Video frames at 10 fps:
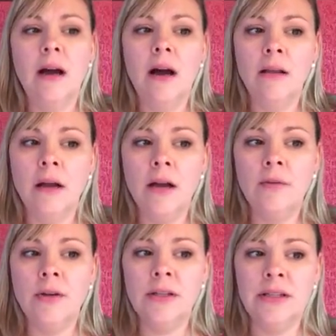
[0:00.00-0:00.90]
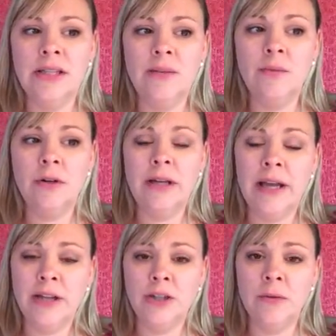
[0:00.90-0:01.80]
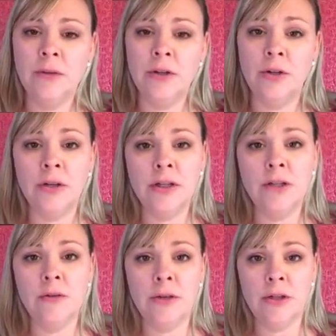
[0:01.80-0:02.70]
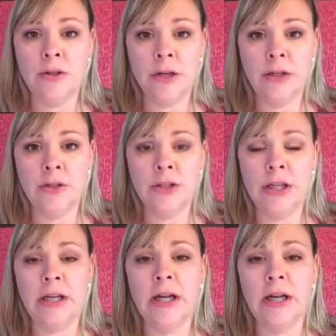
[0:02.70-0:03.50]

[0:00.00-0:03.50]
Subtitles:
a lot of us seem very extroverted or introverted in our energy.